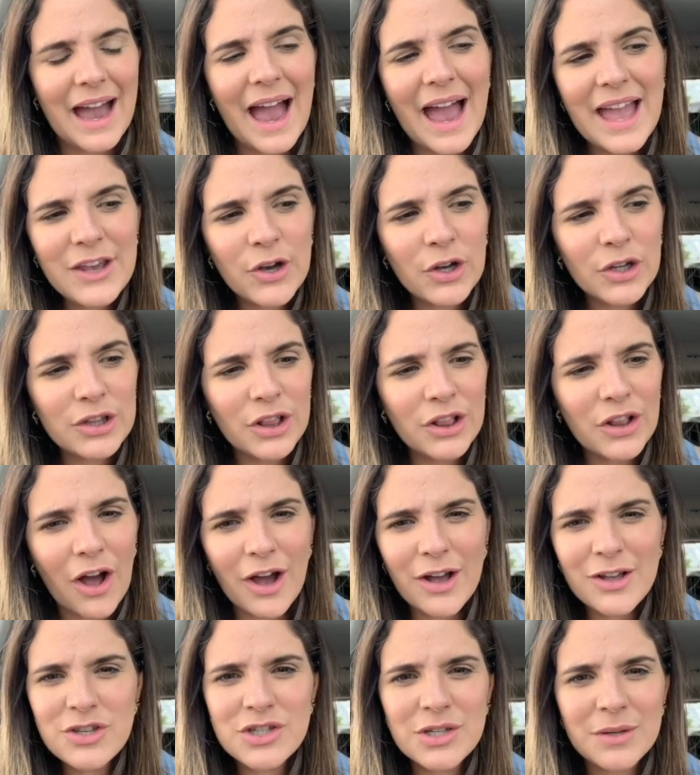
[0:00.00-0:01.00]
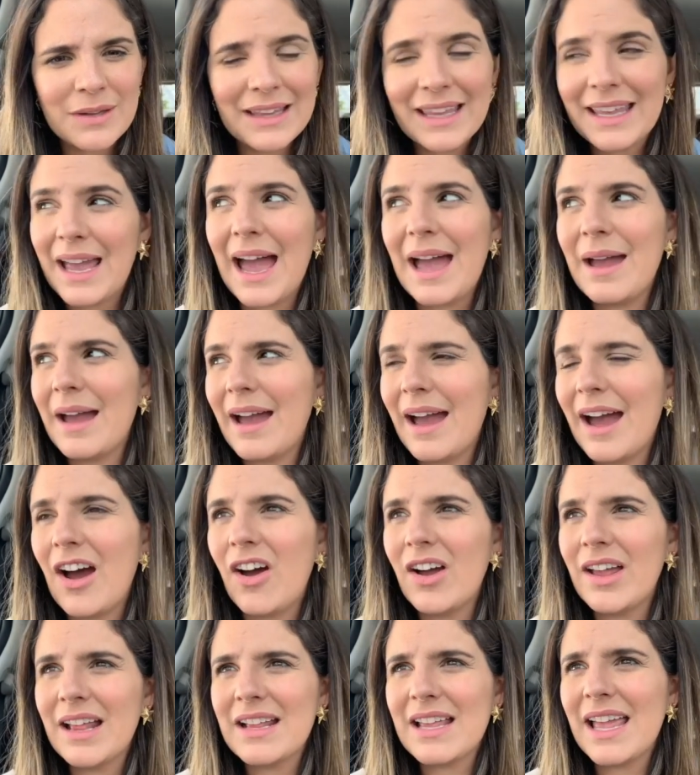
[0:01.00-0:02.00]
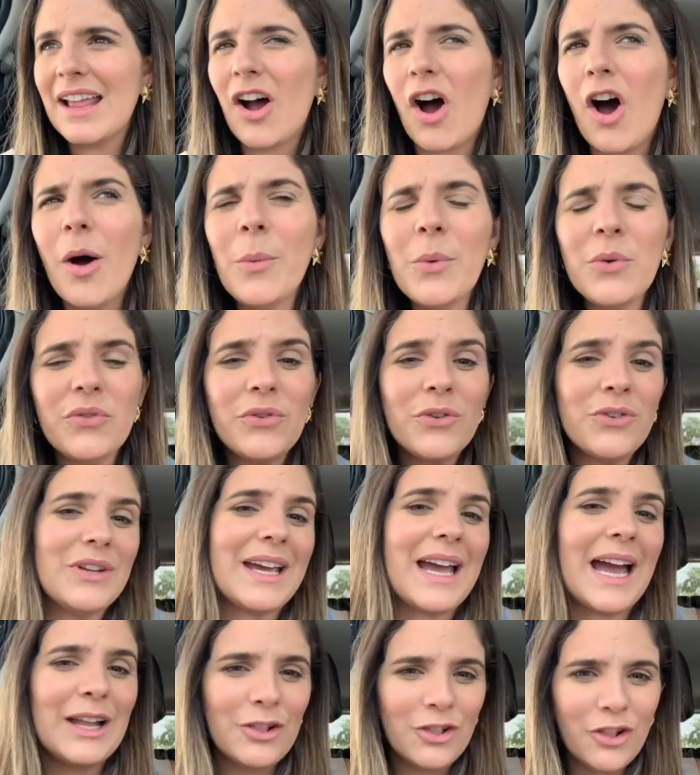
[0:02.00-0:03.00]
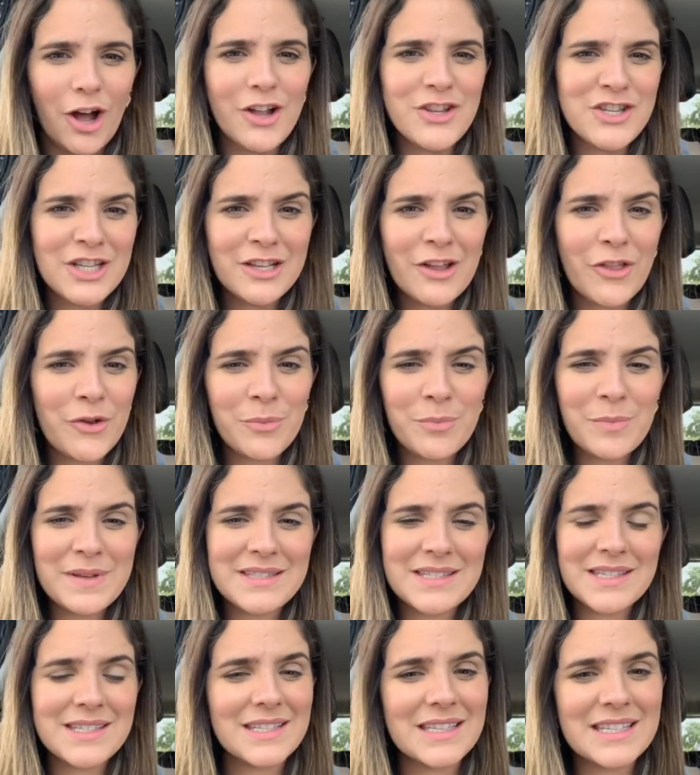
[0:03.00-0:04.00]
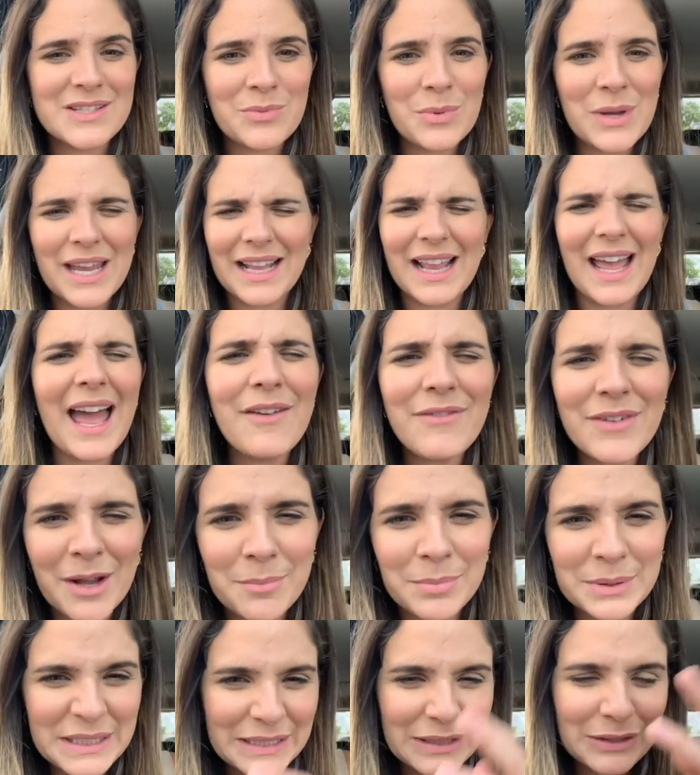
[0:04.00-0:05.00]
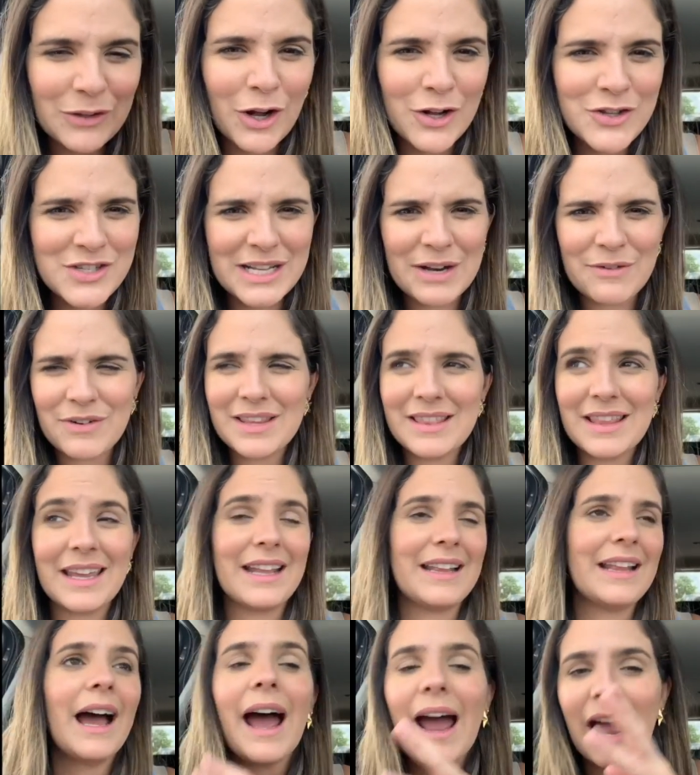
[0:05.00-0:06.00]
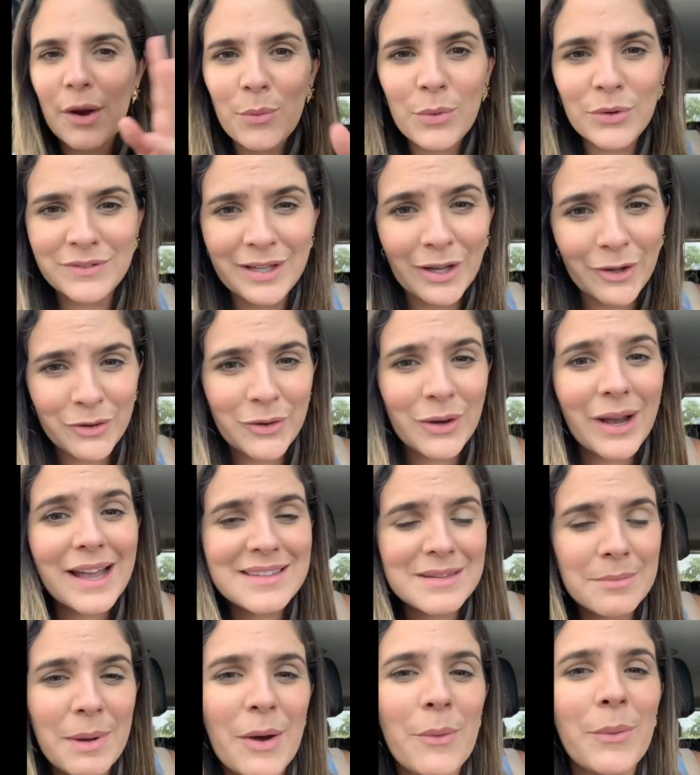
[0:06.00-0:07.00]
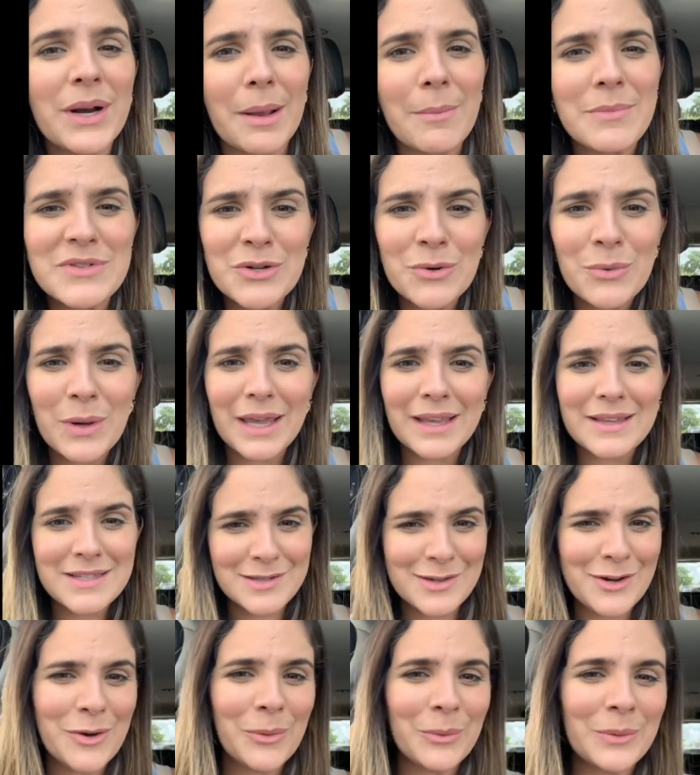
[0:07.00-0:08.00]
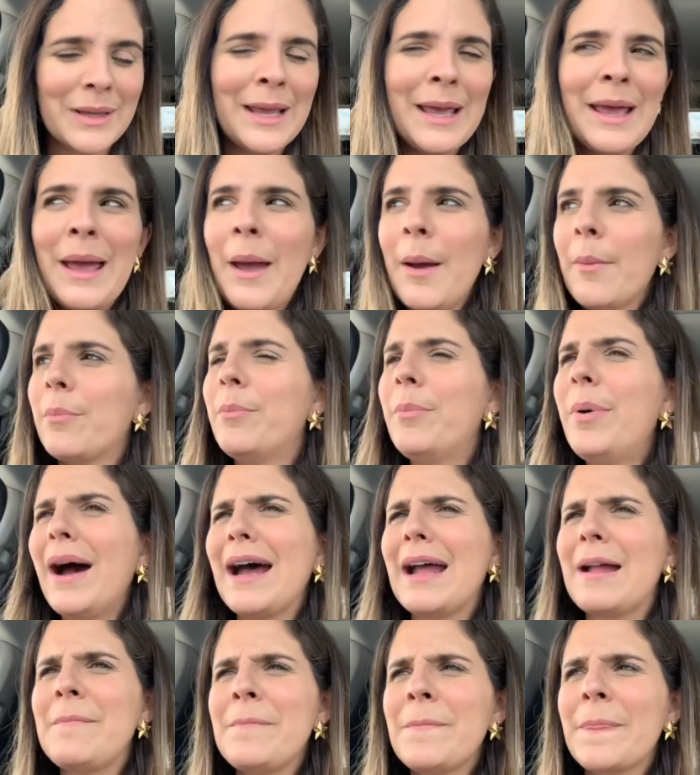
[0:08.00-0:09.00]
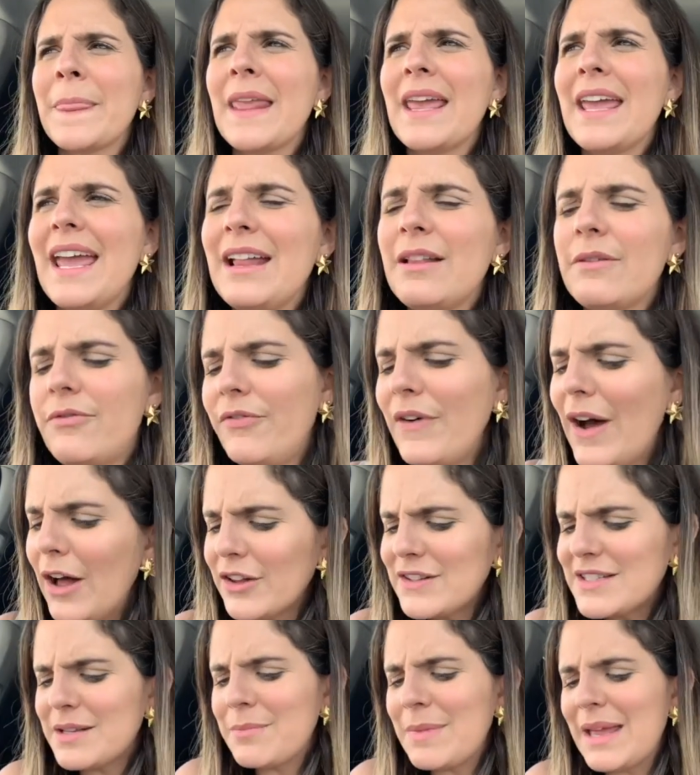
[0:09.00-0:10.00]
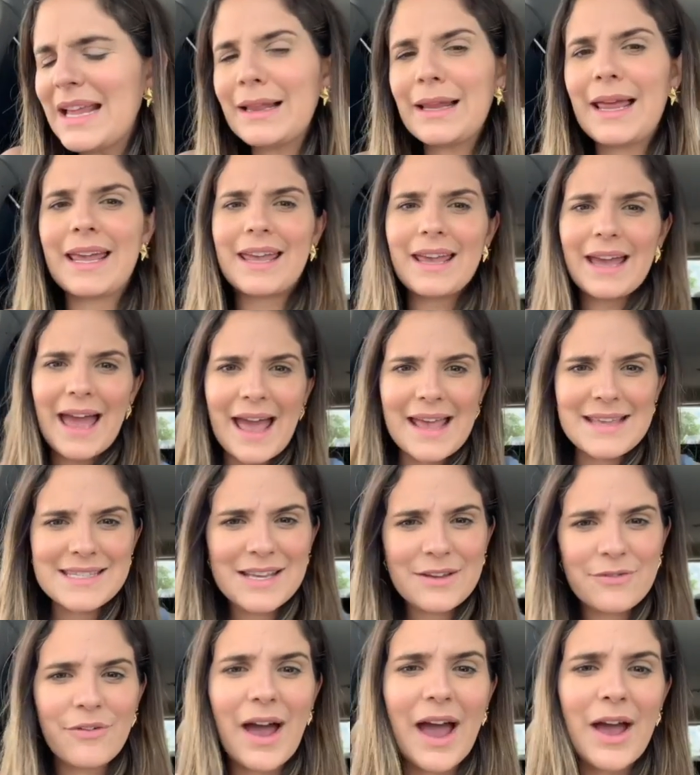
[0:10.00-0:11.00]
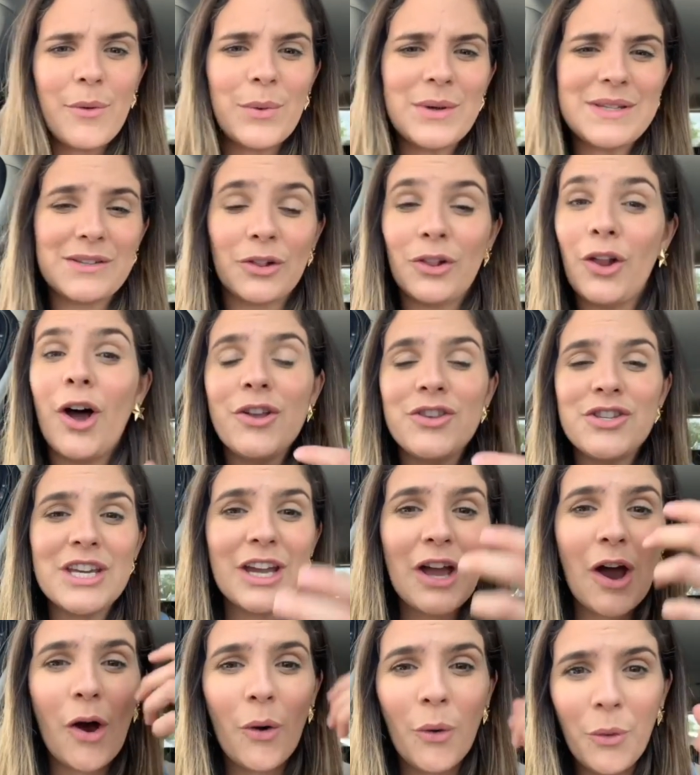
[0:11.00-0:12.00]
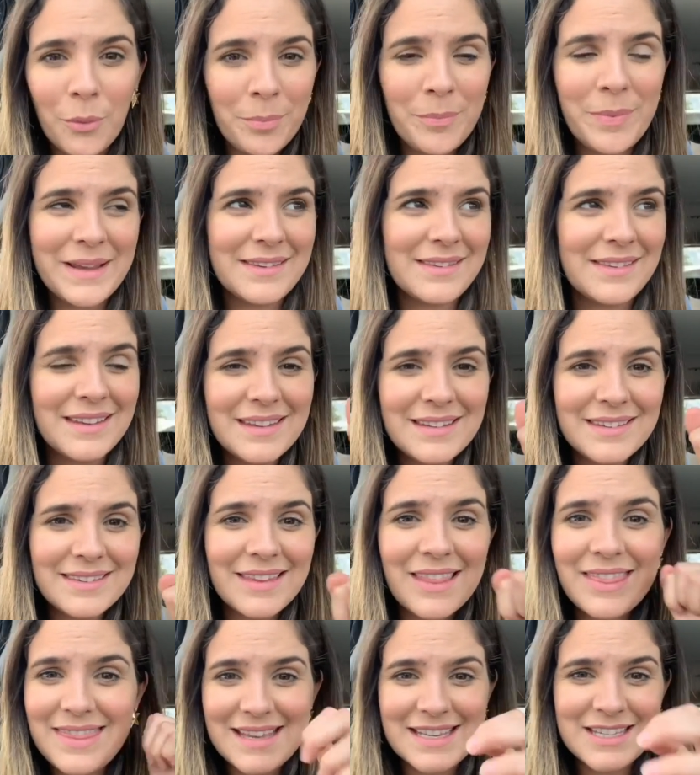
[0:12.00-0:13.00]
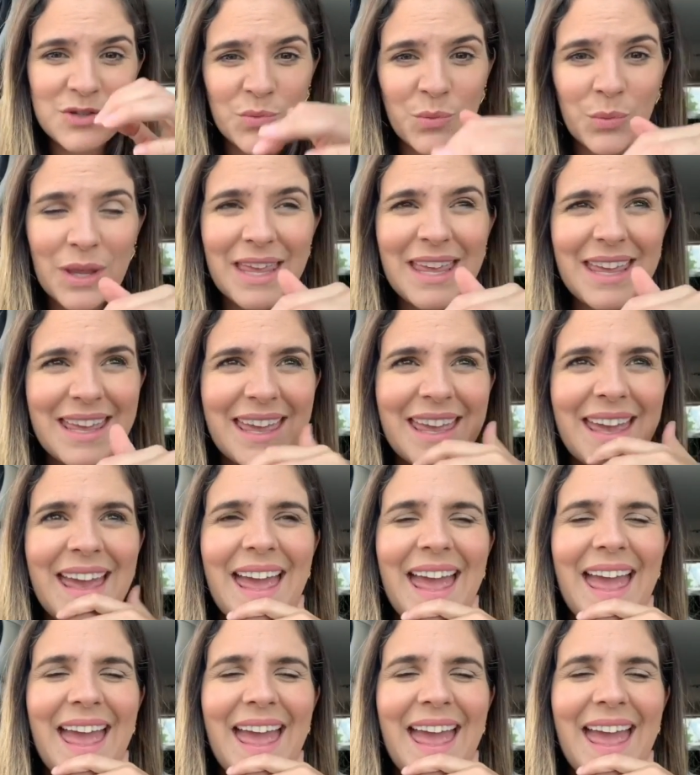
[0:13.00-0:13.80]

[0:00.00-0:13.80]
I could launch it, like it almost feels like I launched another business this week, and I haven't completely launched everything, and I will tell you guys about what I'm doing soon, but it felt to me like as if I was launching a whole business this week.